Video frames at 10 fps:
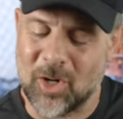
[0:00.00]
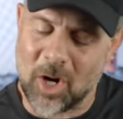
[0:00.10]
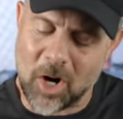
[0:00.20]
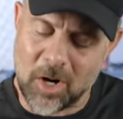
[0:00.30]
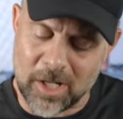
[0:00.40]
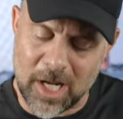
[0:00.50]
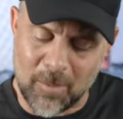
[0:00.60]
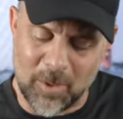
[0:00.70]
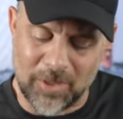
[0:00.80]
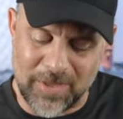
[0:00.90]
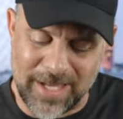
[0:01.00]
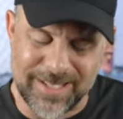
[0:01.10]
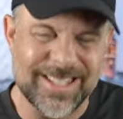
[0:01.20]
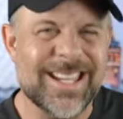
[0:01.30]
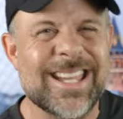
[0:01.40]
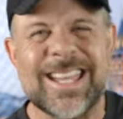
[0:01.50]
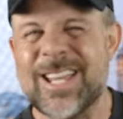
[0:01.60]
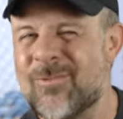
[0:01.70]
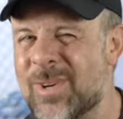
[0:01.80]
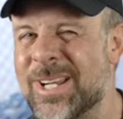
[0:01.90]
There are a couple things
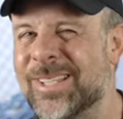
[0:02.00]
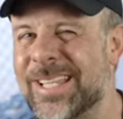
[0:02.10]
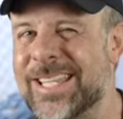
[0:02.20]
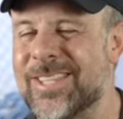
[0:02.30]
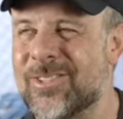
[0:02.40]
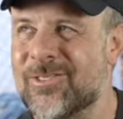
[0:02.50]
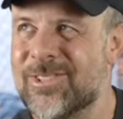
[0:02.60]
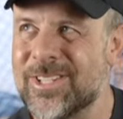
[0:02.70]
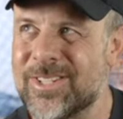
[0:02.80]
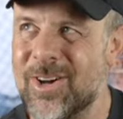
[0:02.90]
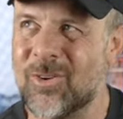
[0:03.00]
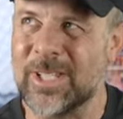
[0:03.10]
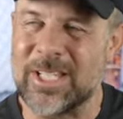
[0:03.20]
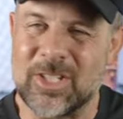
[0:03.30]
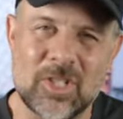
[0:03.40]
and really there's just only